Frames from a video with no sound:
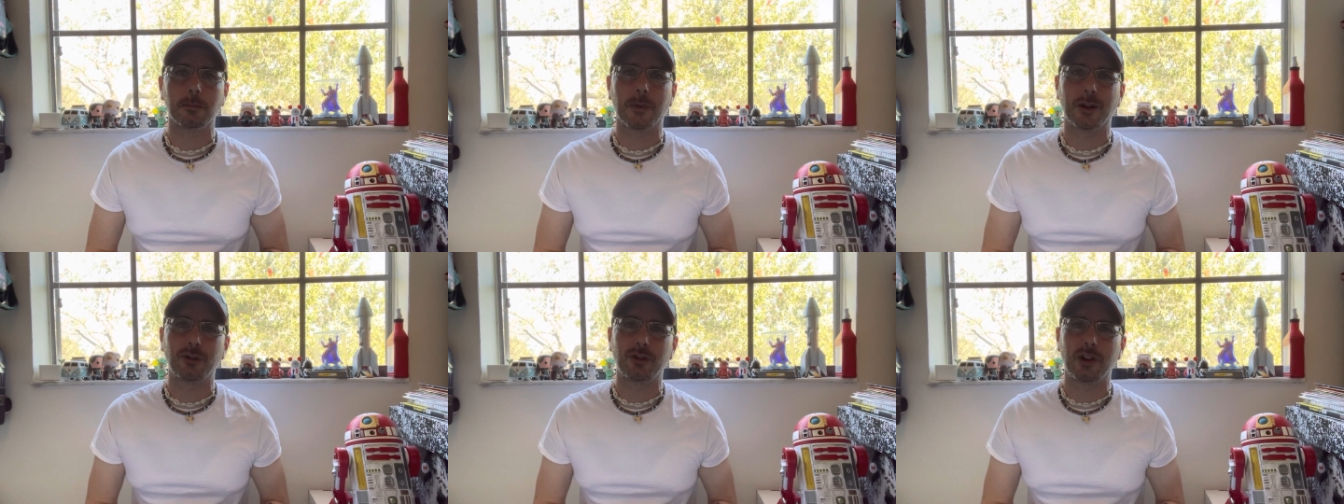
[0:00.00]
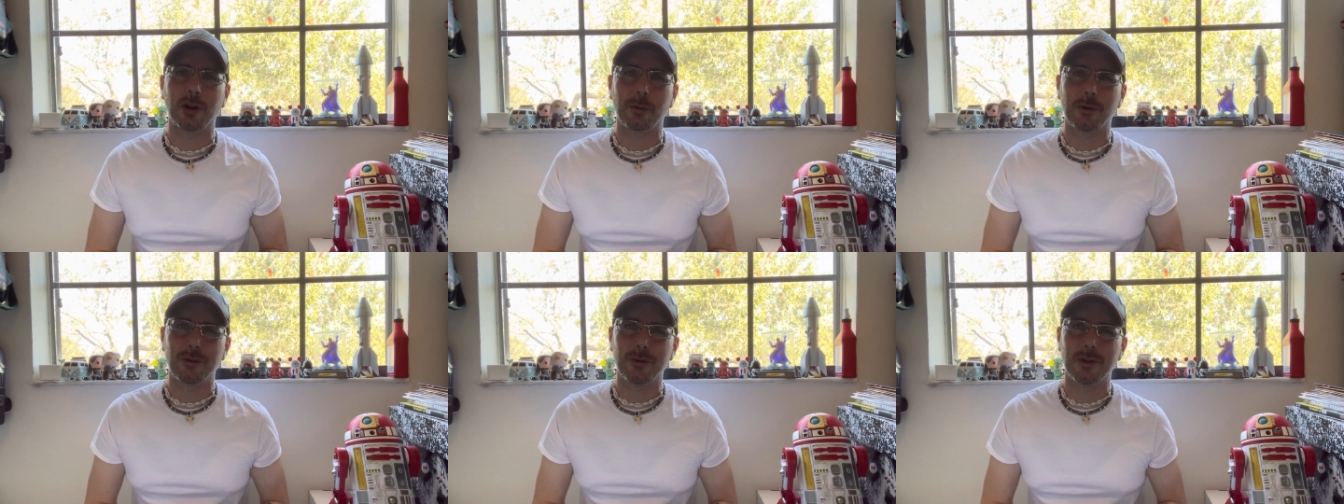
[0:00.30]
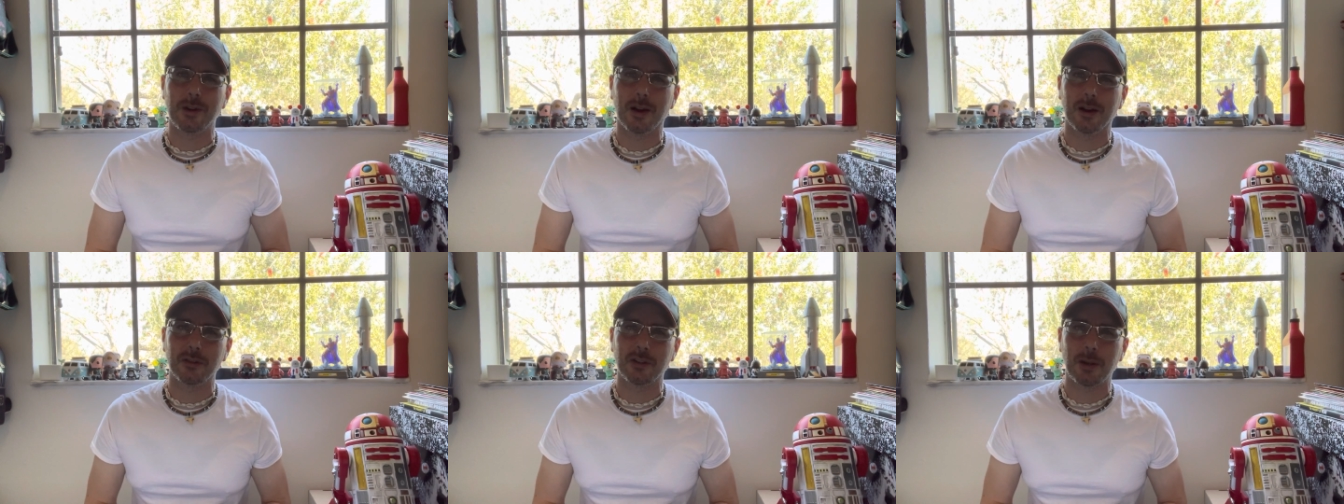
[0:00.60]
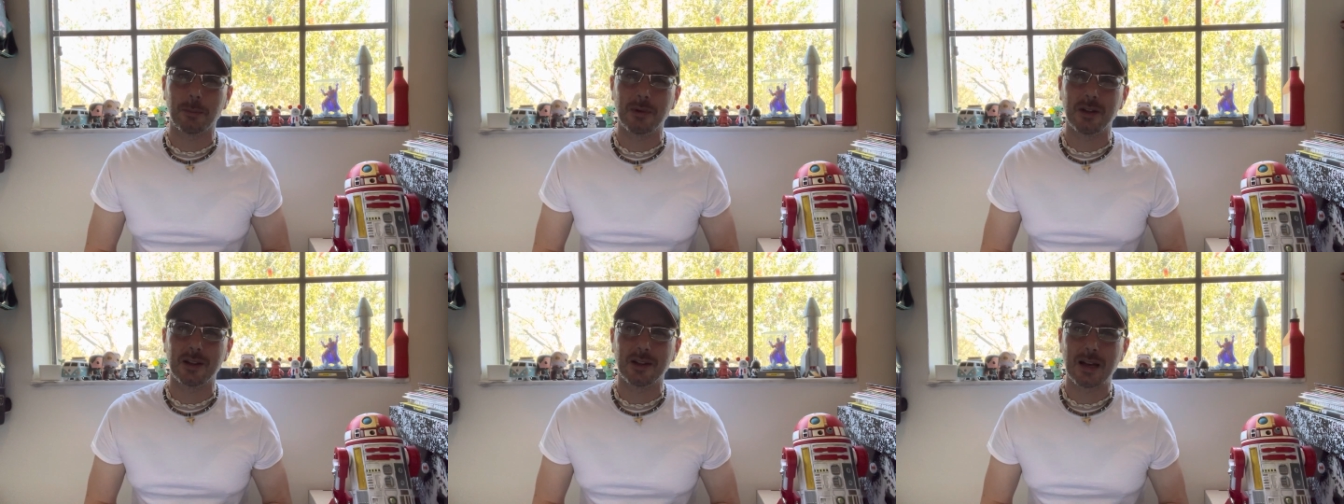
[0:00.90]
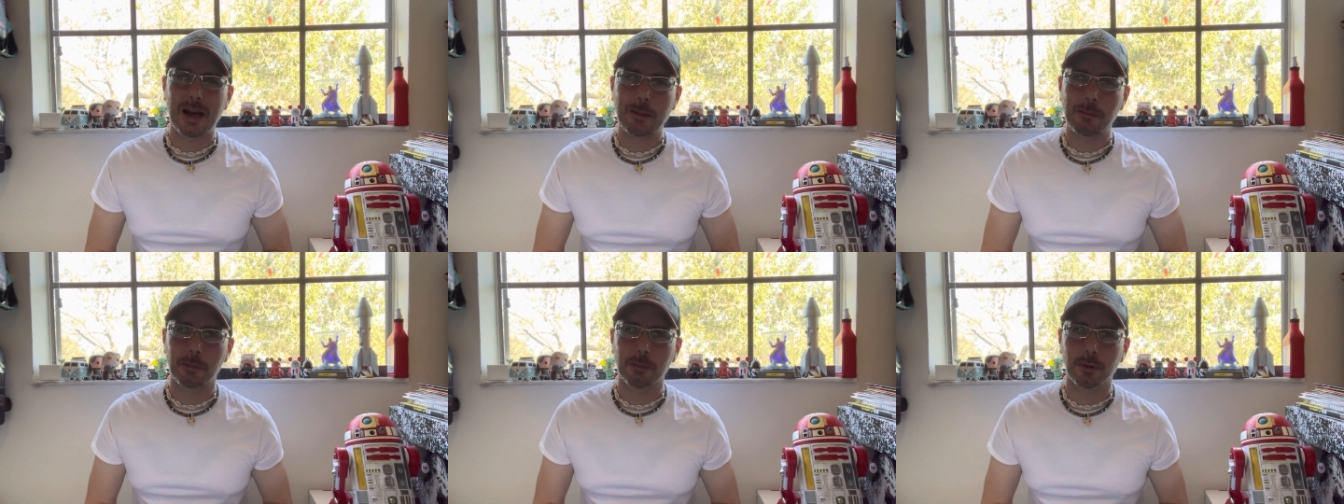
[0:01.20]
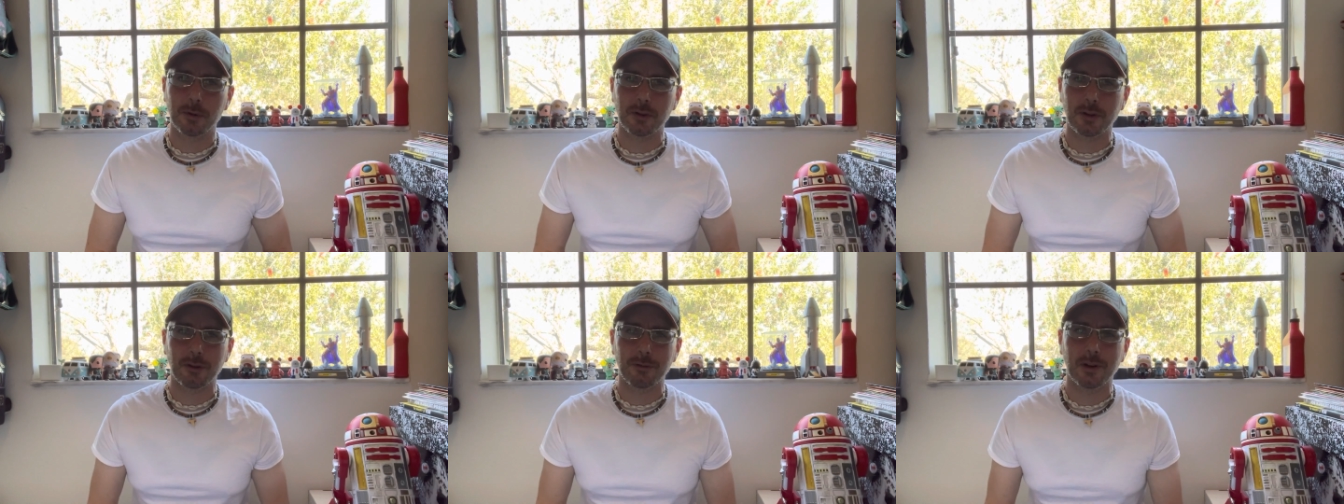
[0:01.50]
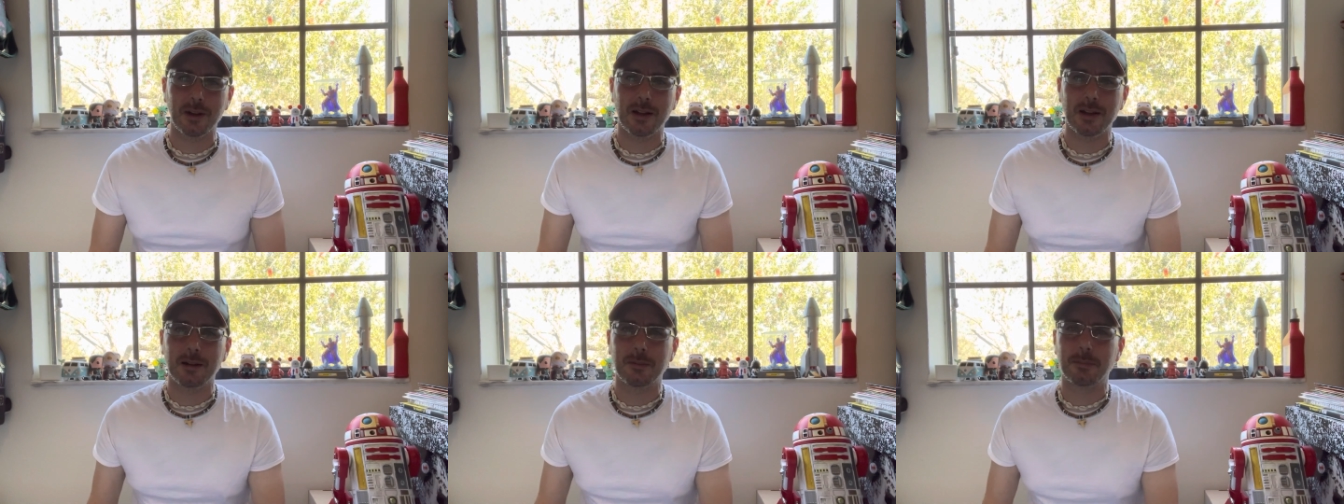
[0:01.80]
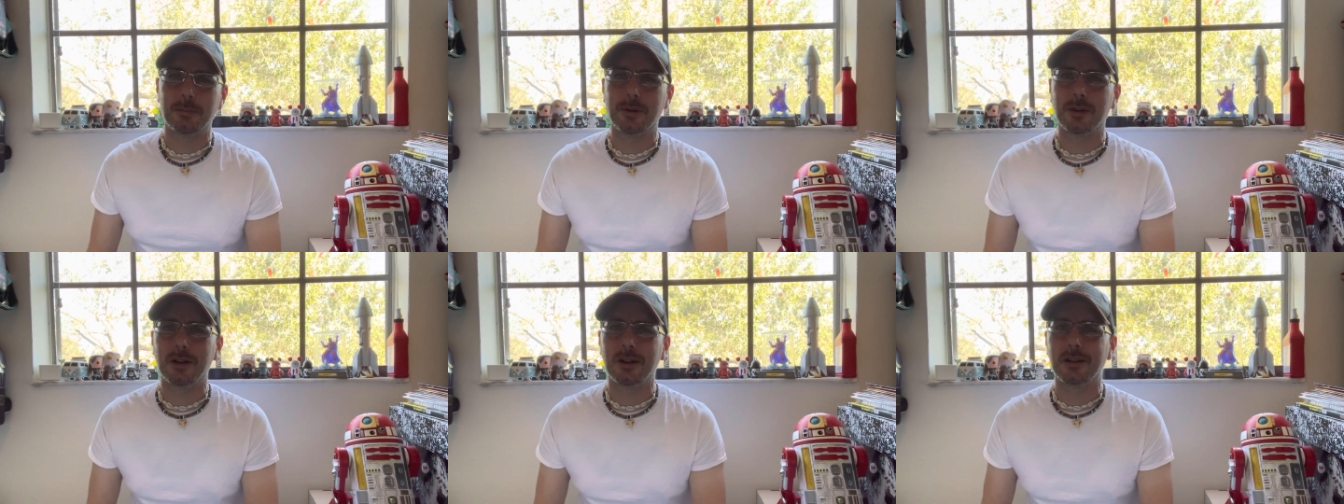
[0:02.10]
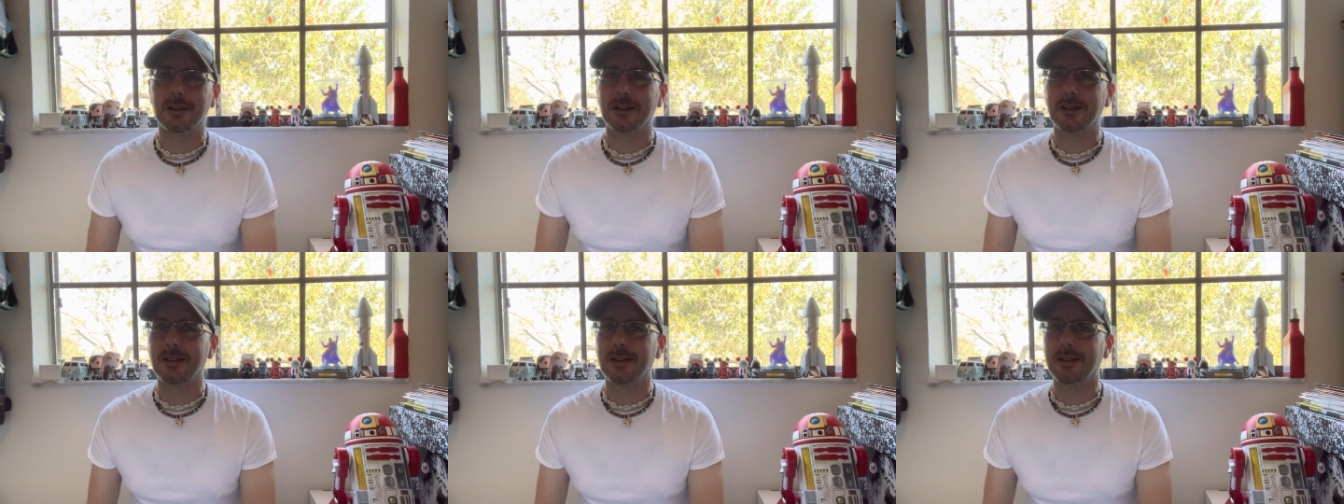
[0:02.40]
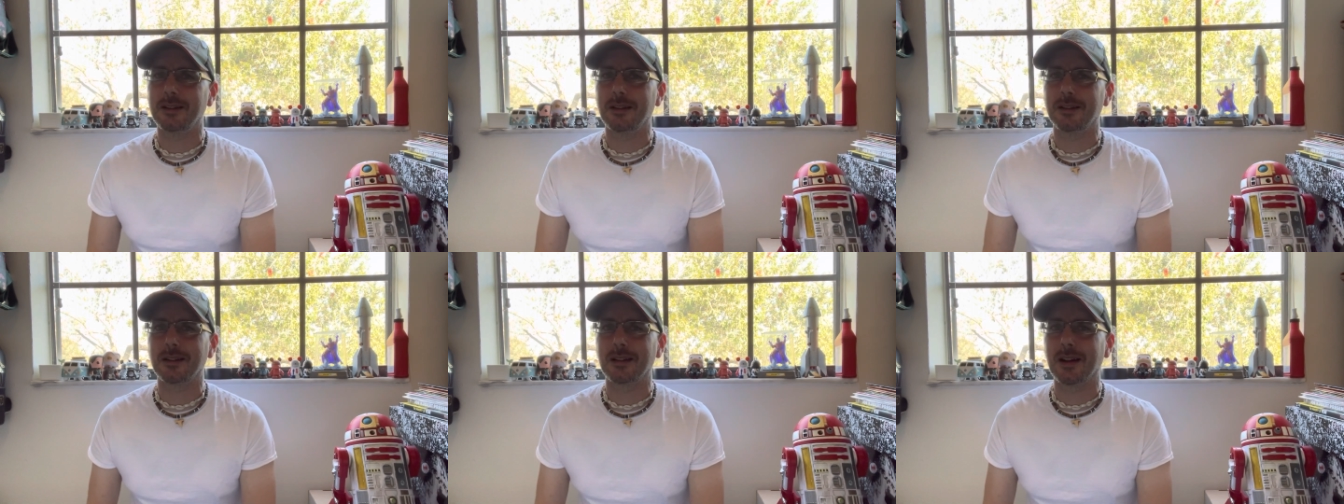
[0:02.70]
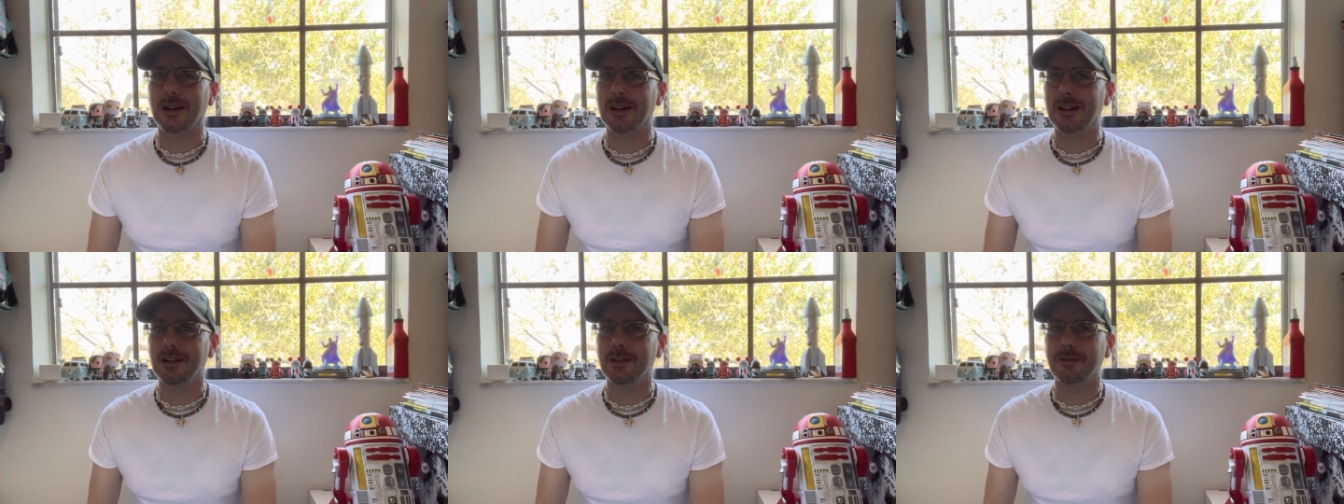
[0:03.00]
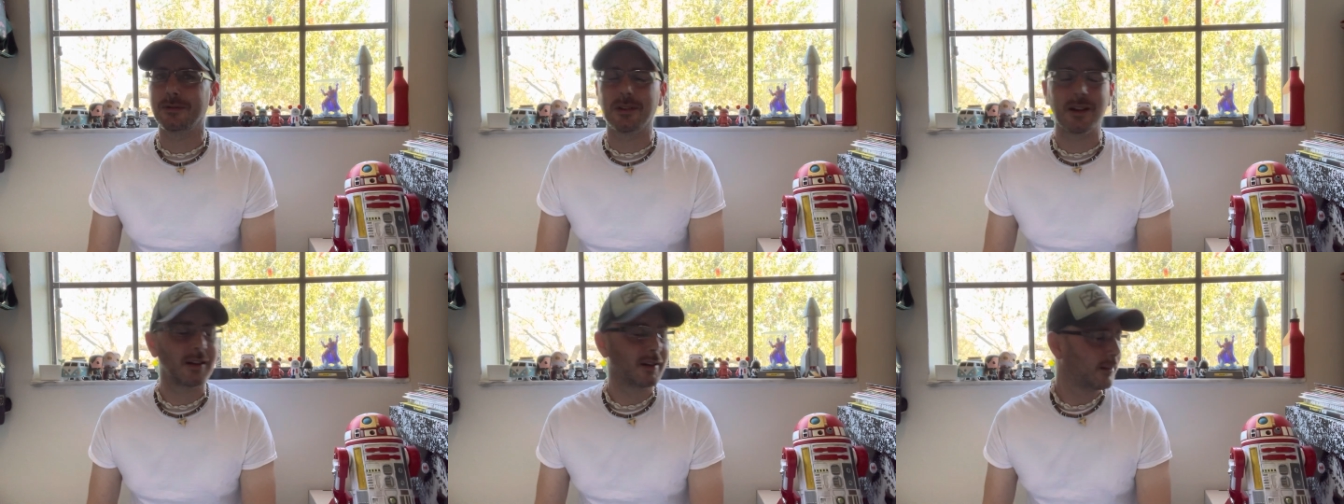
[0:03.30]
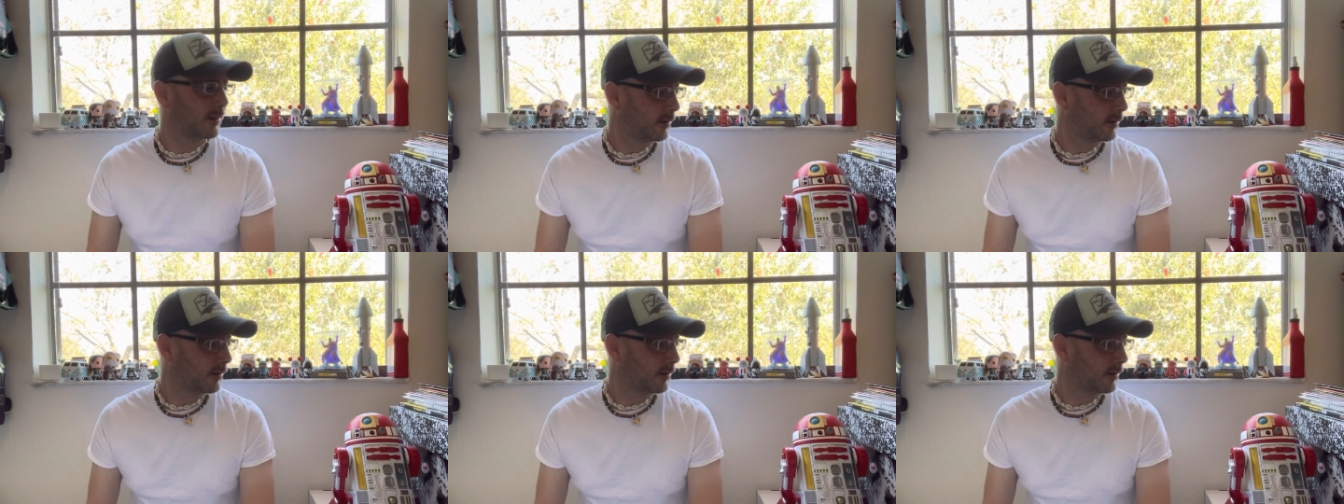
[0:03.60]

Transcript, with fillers: I share with you guys how many comic books I read, but this is kind of like